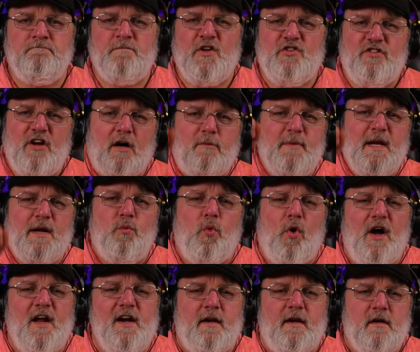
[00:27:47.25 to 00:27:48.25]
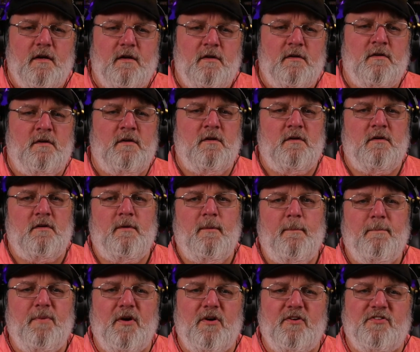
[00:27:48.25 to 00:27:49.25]
Show me one
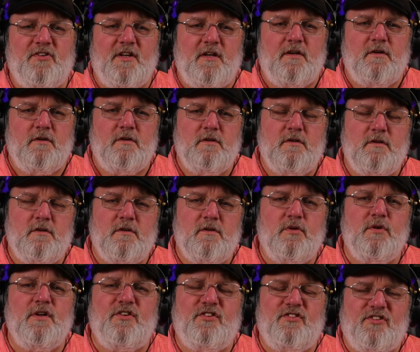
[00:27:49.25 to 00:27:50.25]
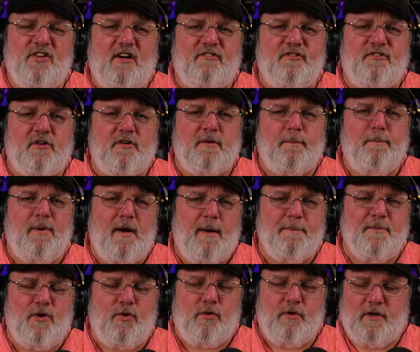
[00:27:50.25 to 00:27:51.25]
person who has suffered
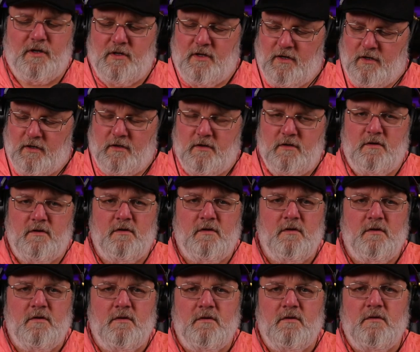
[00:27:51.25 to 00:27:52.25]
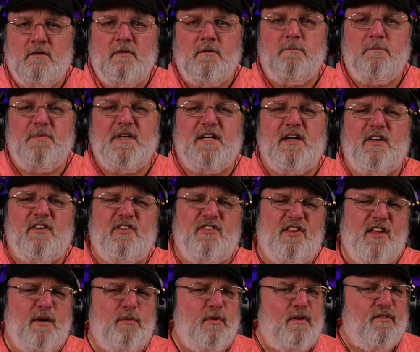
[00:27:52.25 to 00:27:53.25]
popcorn lung because
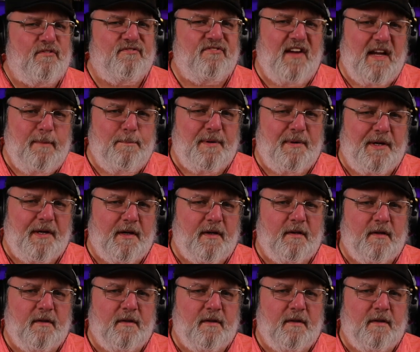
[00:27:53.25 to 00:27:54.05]
they were vaping.